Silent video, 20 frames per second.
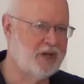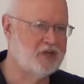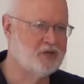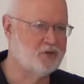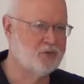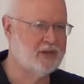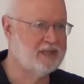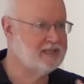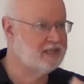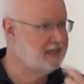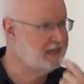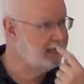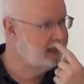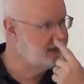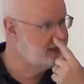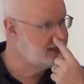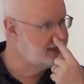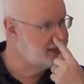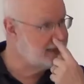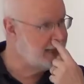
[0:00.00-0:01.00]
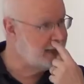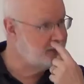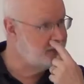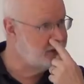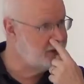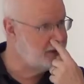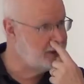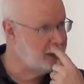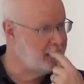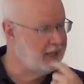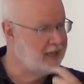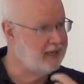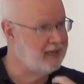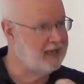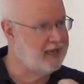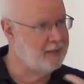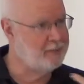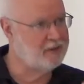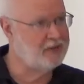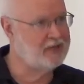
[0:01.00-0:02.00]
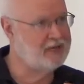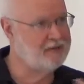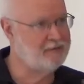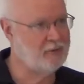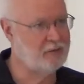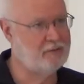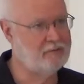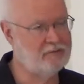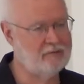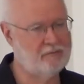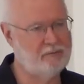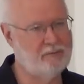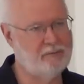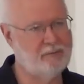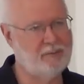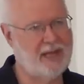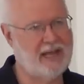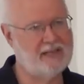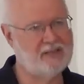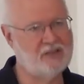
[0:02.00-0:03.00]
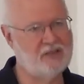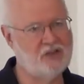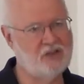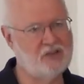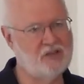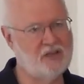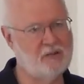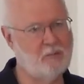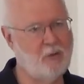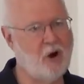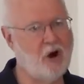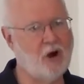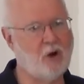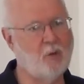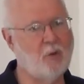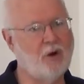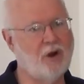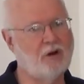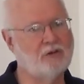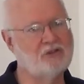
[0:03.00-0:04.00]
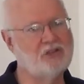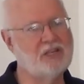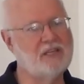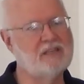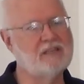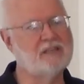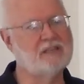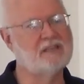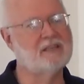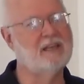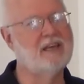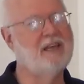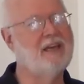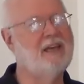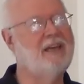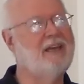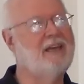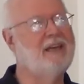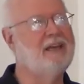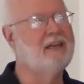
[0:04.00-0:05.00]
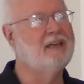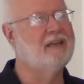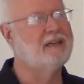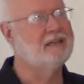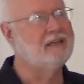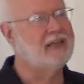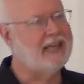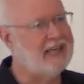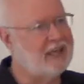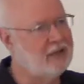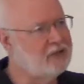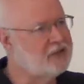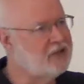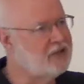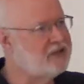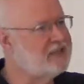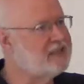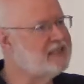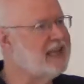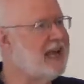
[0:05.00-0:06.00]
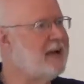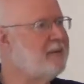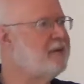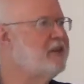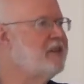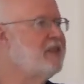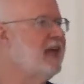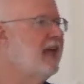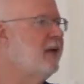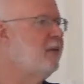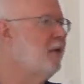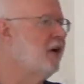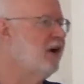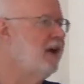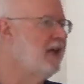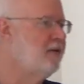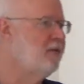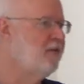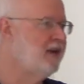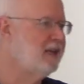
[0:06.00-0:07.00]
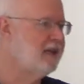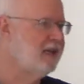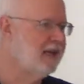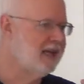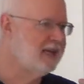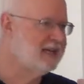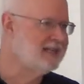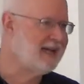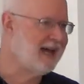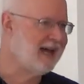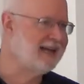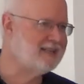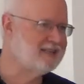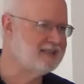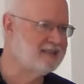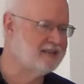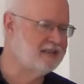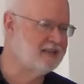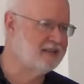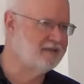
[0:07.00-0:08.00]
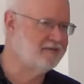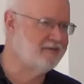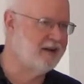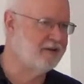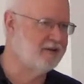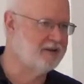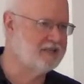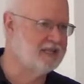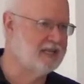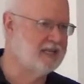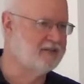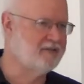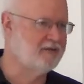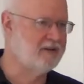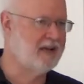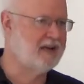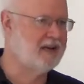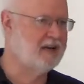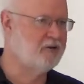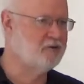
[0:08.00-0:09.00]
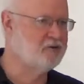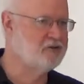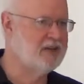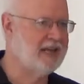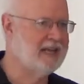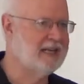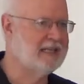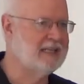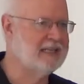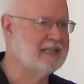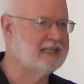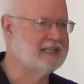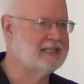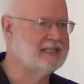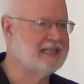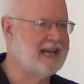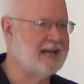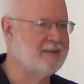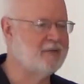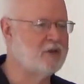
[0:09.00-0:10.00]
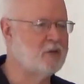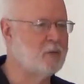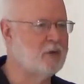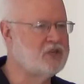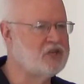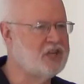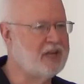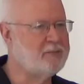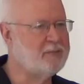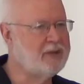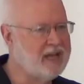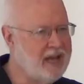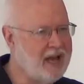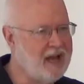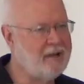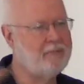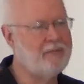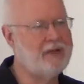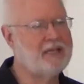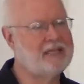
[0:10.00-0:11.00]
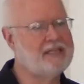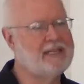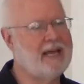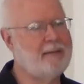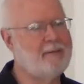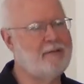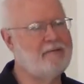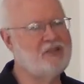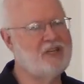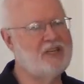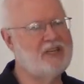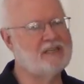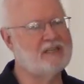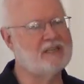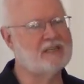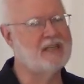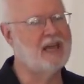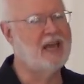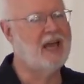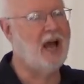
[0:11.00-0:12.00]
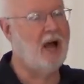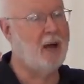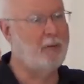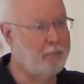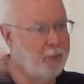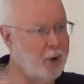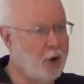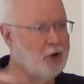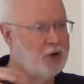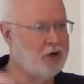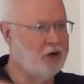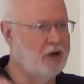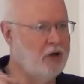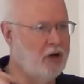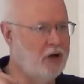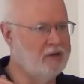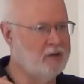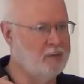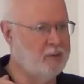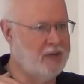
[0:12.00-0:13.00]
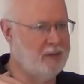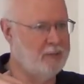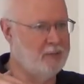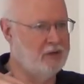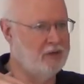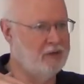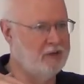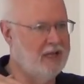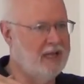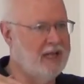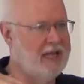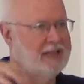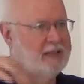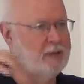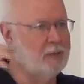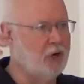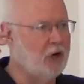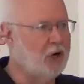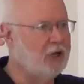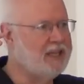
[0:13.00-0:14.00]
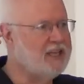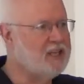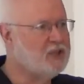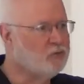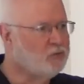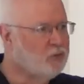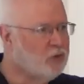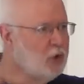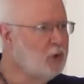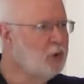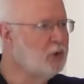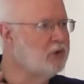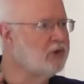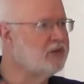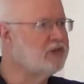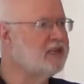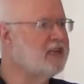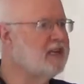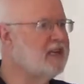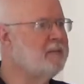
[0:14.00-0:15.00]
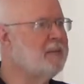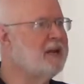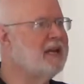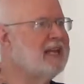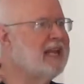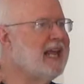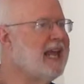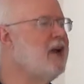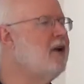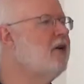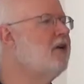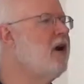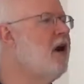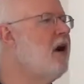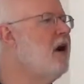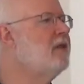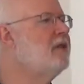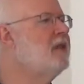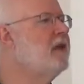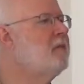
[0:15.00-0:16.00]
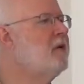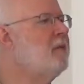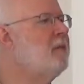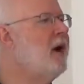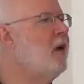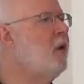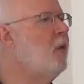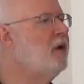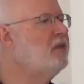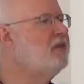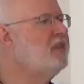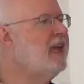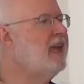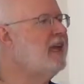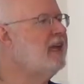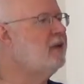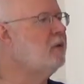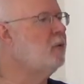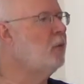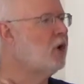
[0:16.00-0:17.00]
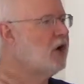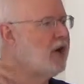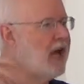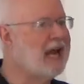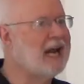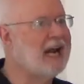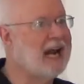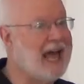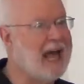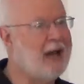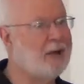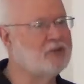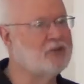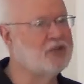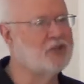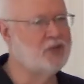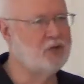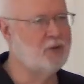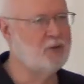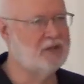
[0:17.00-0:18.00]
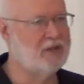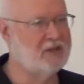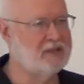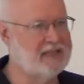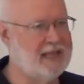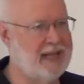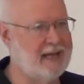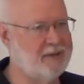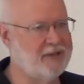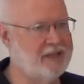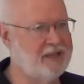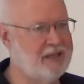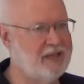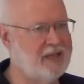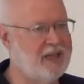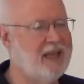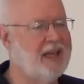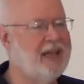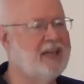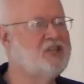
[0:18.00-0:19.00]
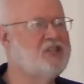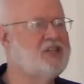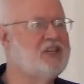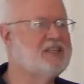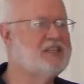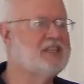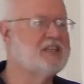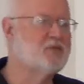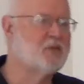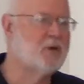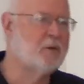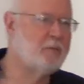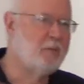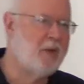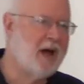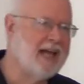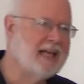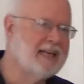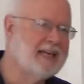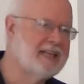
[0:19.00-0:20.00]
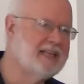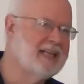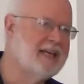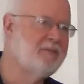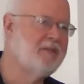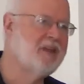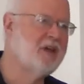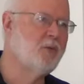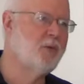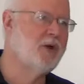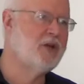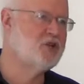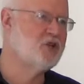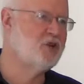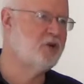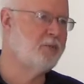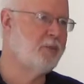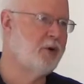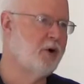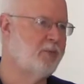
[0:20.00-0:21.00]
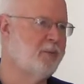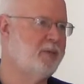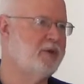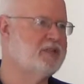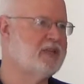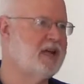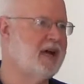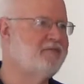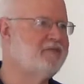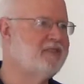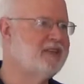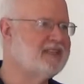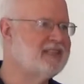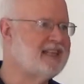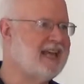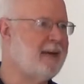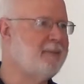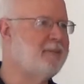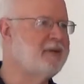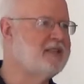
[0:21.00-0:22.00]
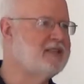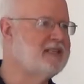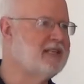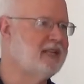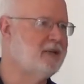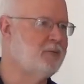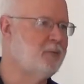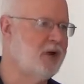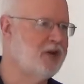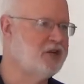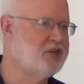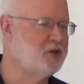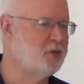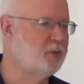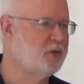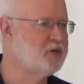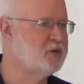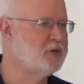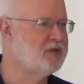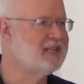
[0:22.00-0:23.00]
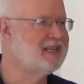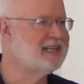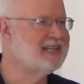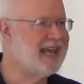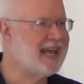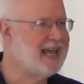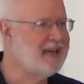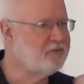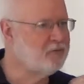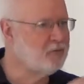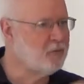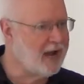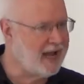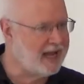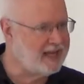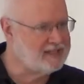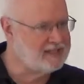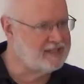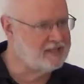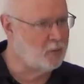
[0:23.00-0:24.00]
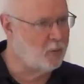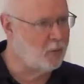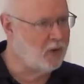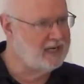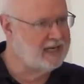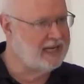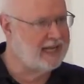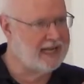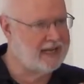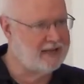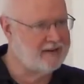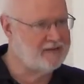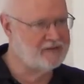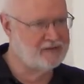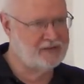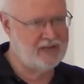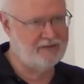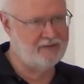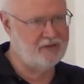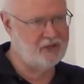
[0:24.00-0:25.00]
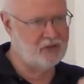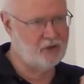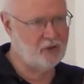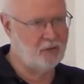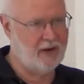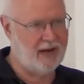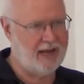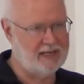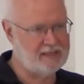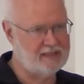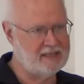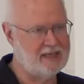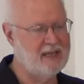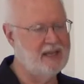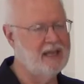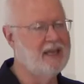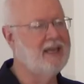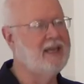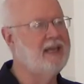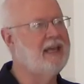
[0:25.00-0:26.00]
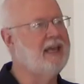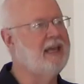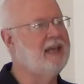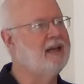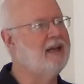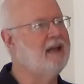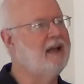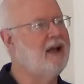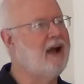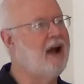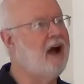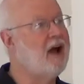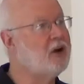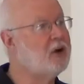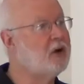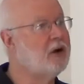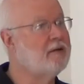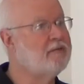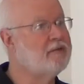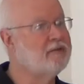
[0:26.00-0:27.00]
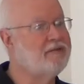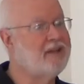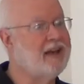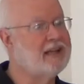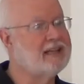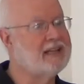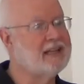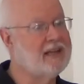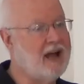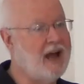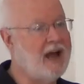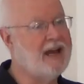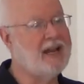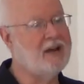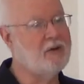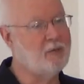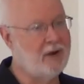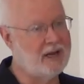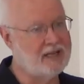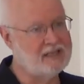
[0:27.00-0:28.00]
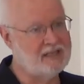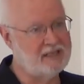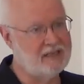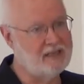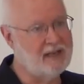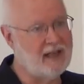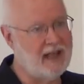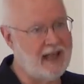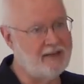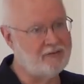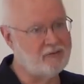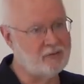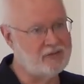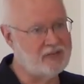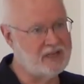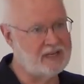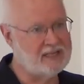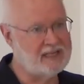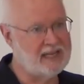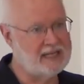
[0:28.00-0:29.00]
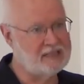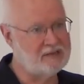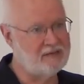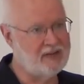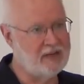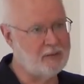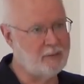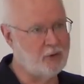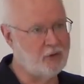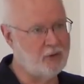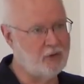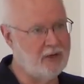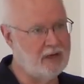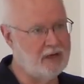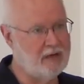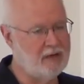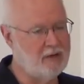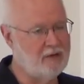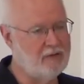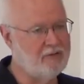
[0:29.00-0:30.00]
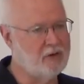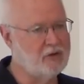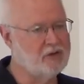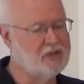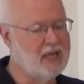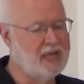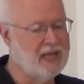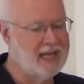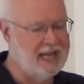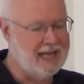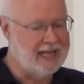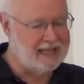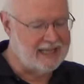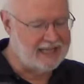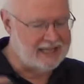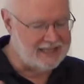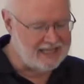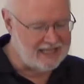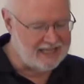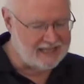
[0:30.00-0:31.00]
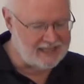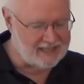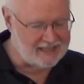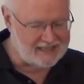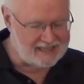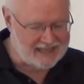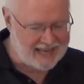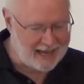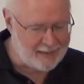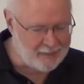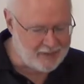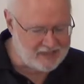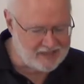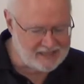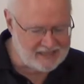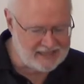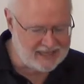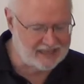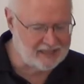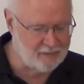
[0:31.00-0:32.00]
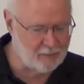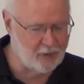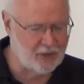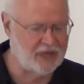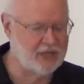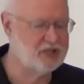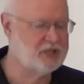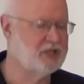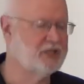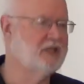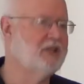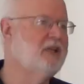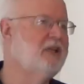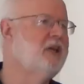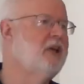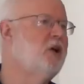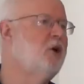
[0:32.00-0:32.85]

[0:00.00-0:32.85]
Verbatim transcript: preached recently on the Sabbath, a couple of different passages in Mark where Jesus heals on the Sabbath and where he really indicts the Pharisees for not understanding that the Sabbath, which had become by the time of Jesus a burden on the people. There were all these rules that had been layered on them about what they were not allowed to do on the Sabbath. Jesus reminded them the original purpose of the Sabbath celebration, which was a day of rest, one day out of seven to rest, in honor of the fact that God had rested after six days of labor and created the universe. That the, the Sabbath celebration